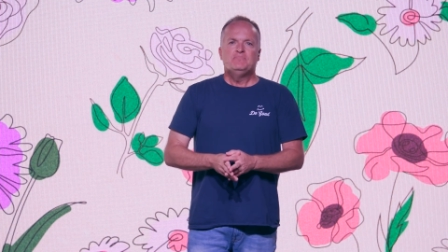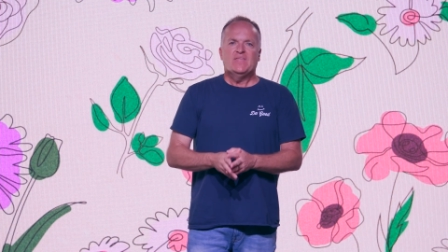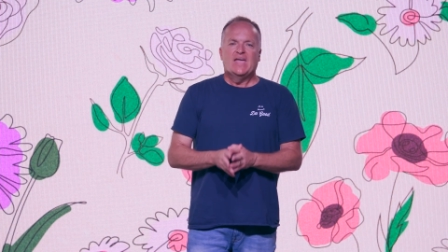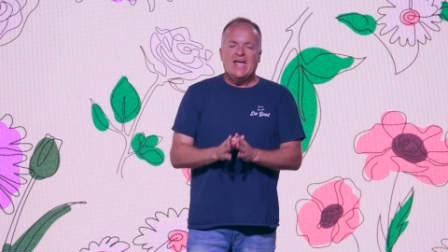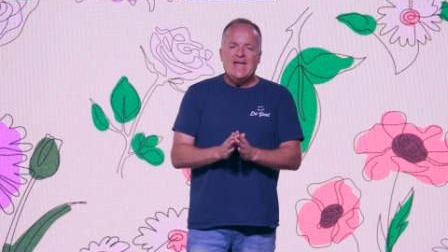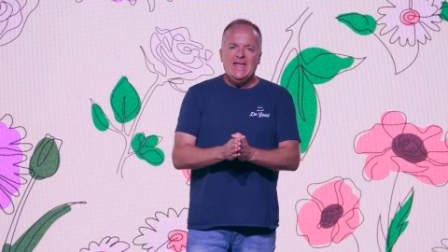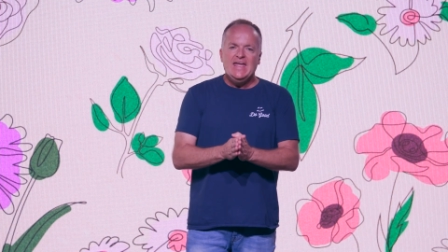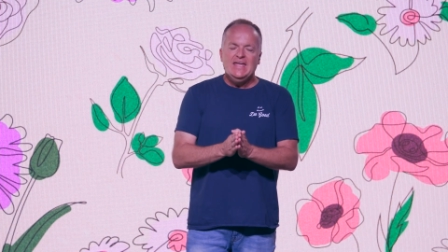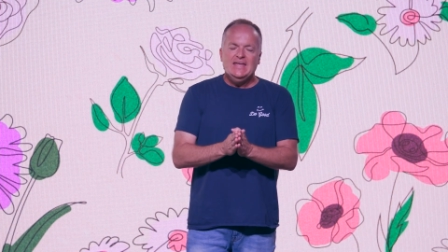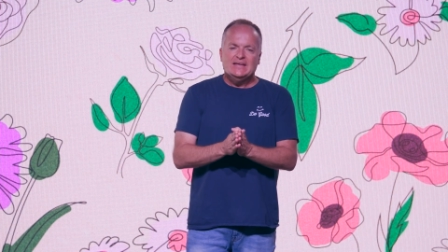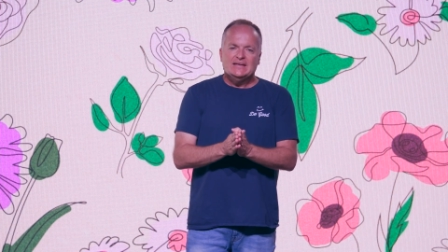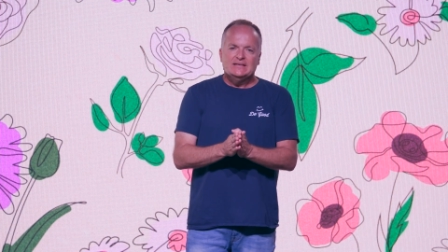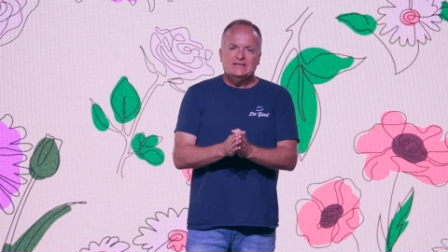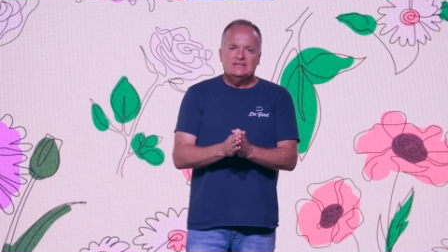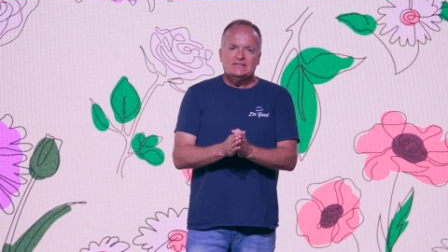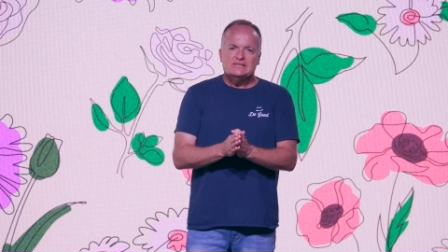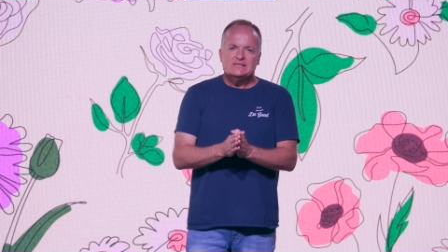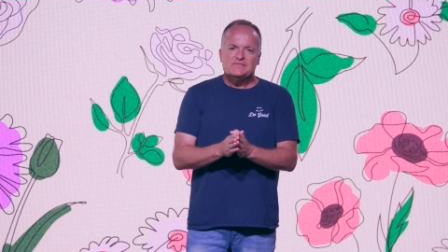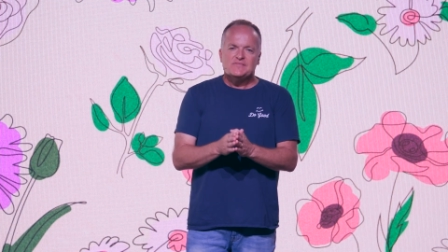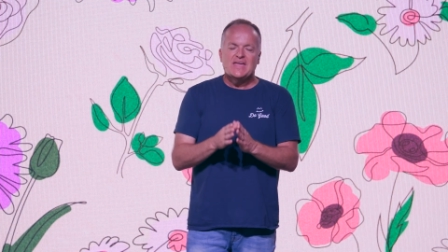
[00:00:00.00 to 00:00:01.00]

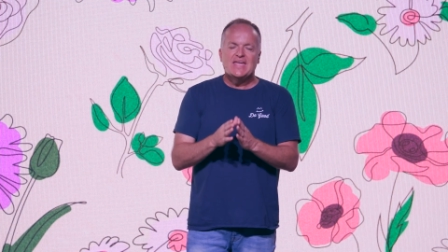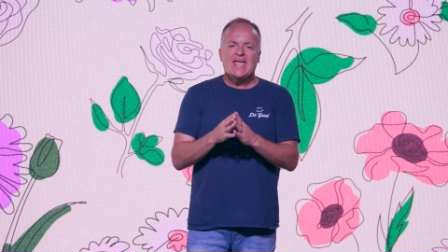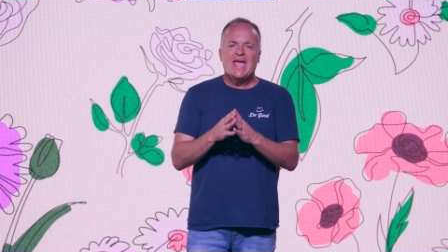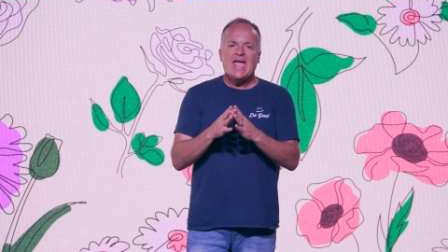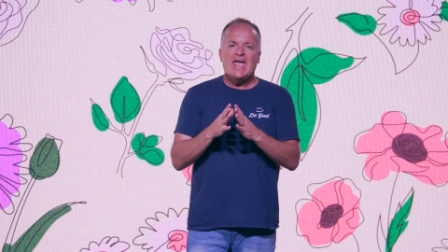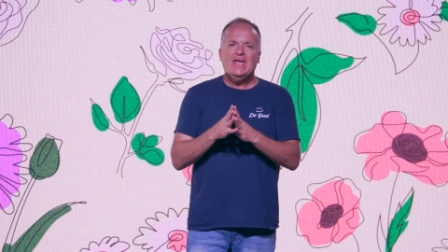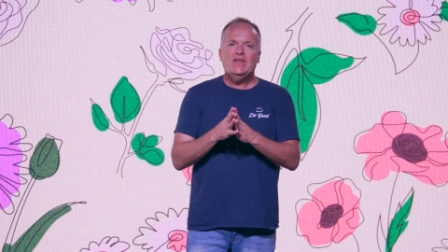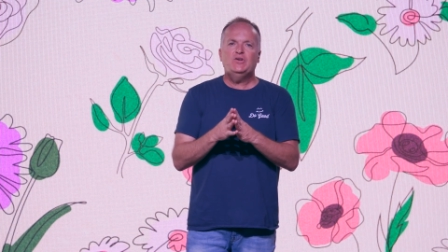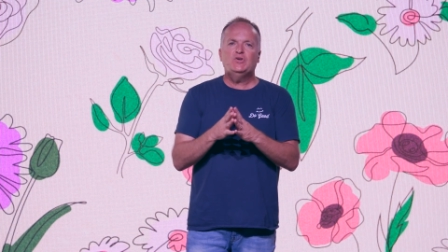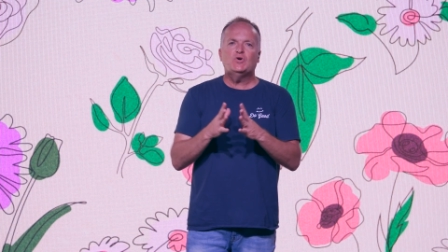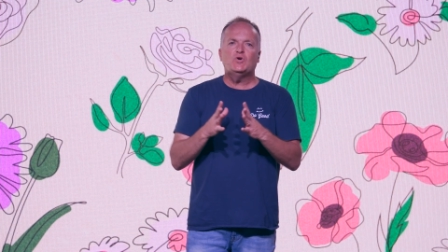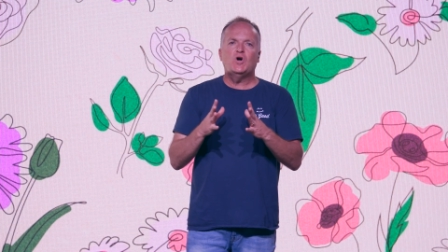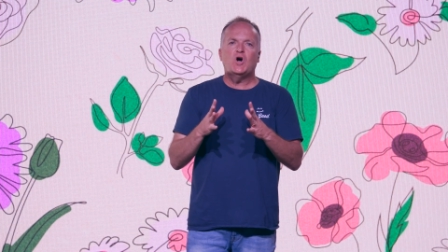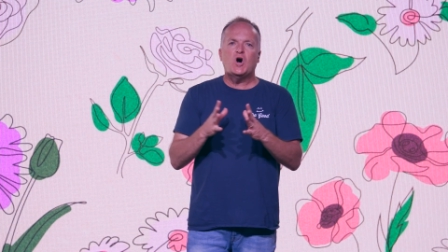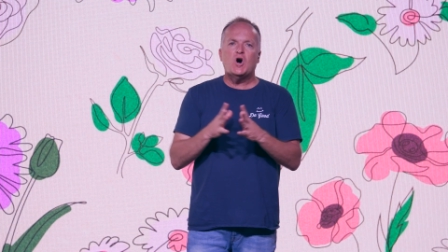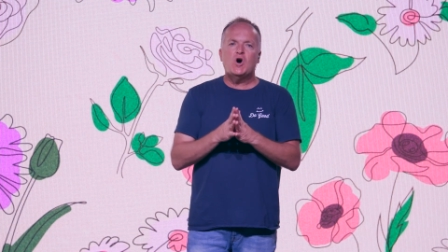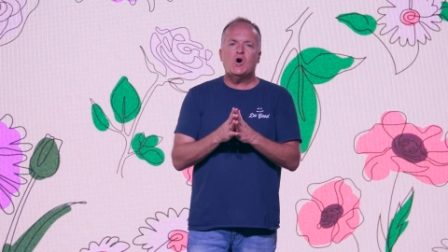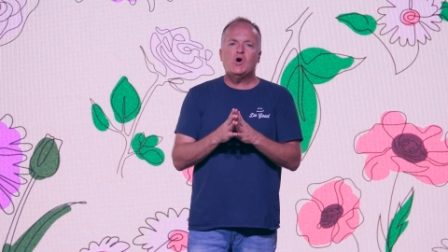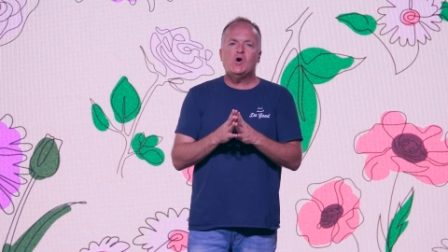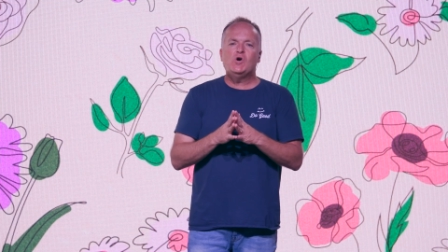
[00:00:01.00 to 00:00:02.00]
and they handle
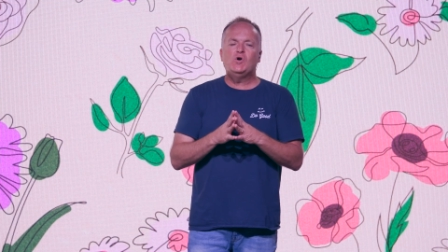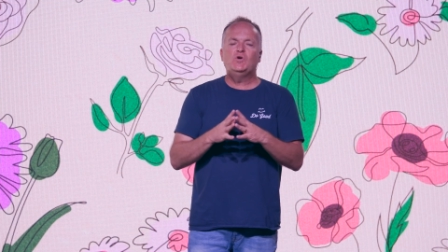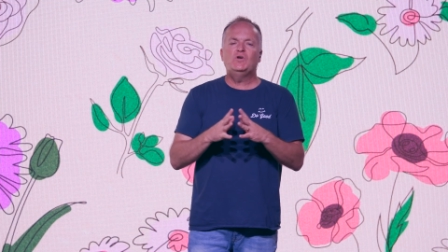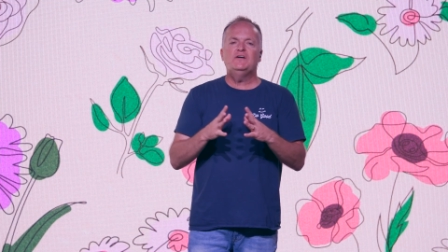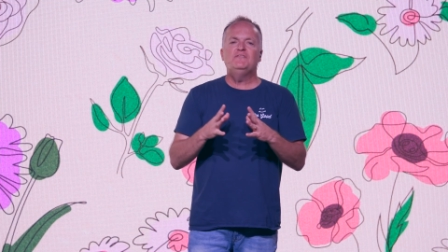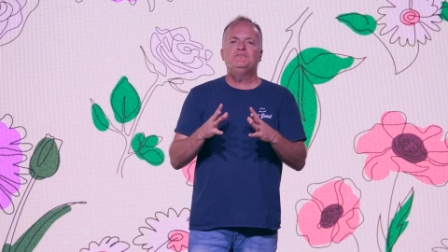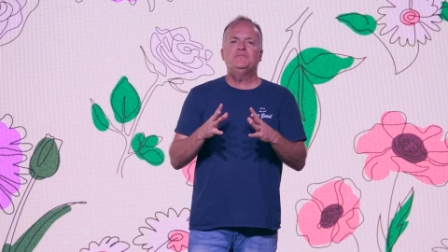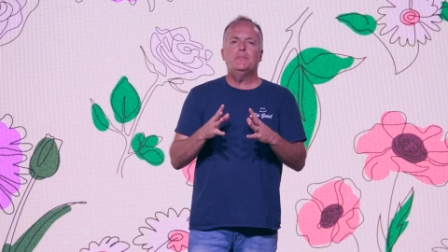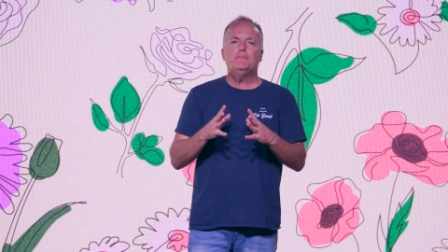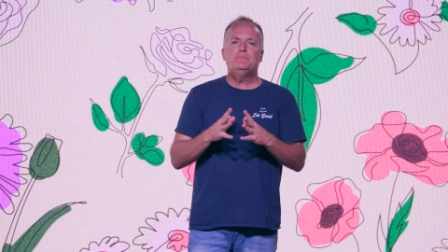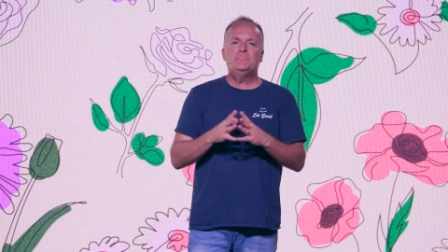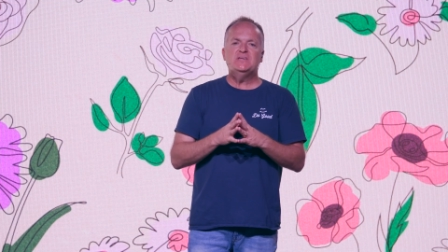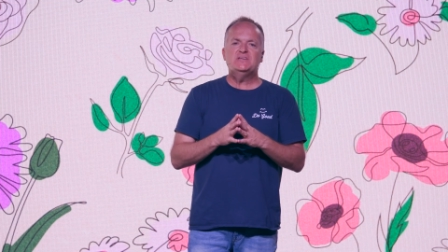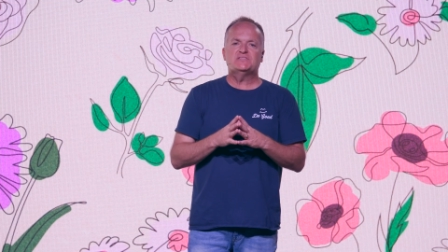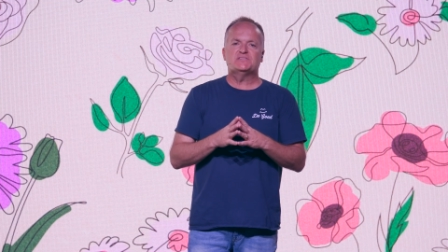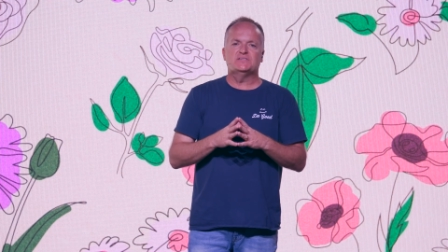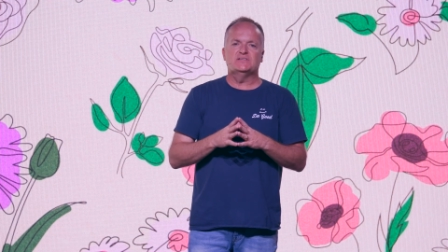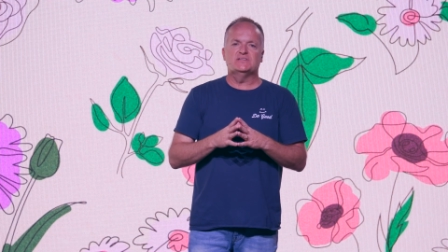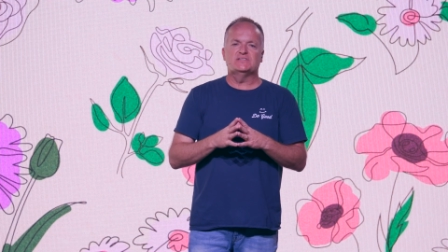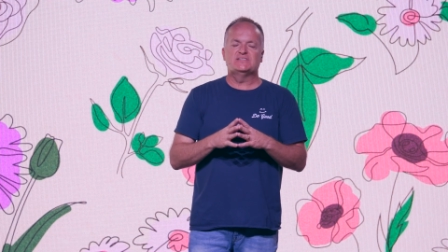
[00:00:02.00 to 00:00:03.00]
all of the
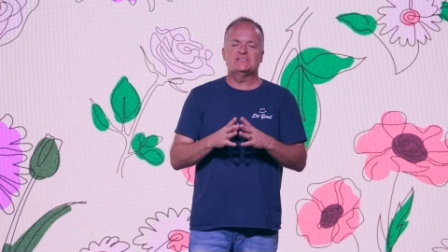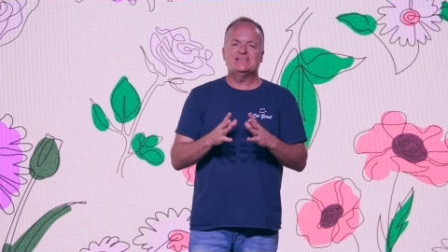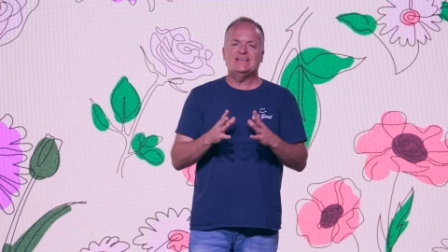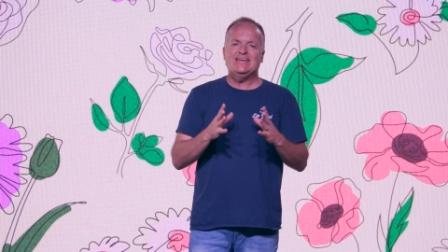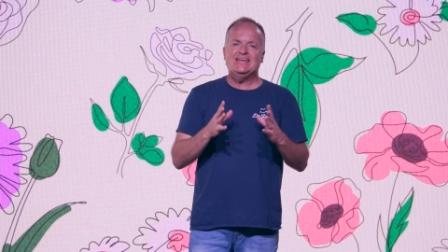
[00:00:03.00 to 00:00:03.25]
business